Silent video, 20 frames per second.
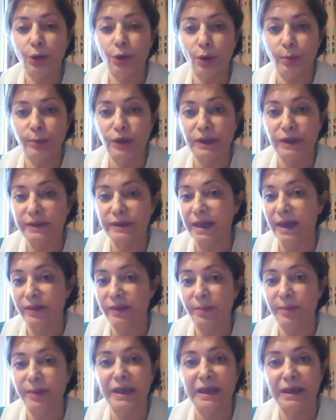community at
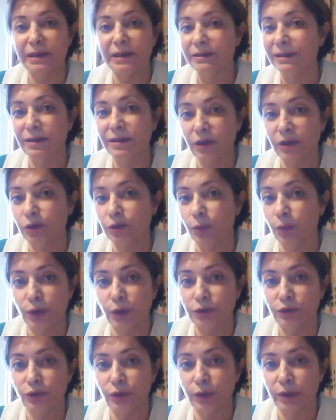the beginning, did not
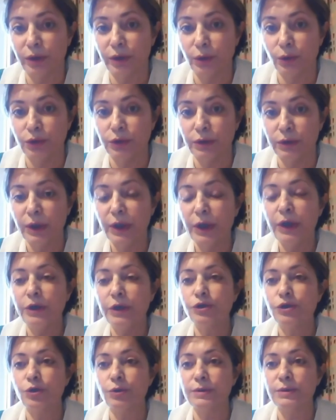want to include
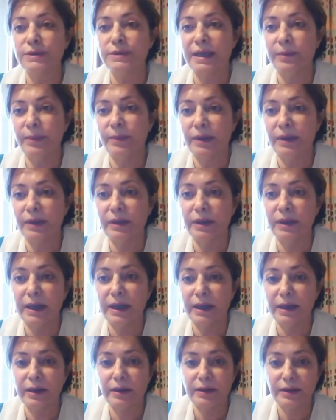Jerusalem in
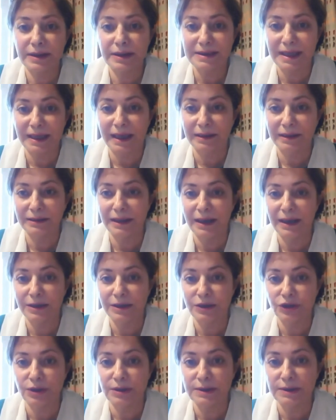the second
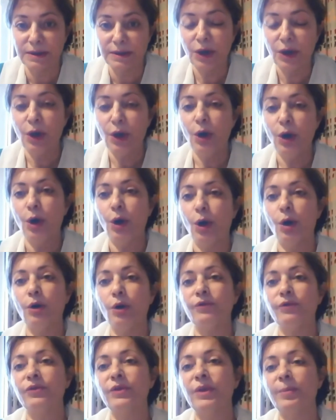elections
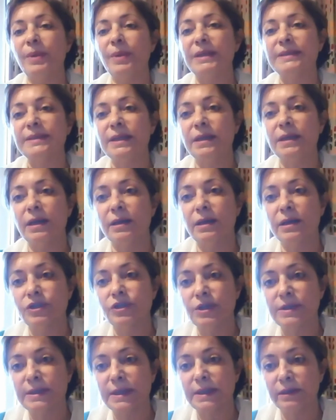of the Palestinian
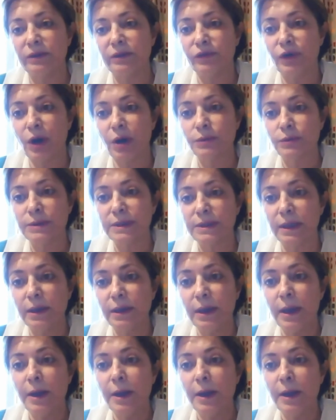Legislative Council,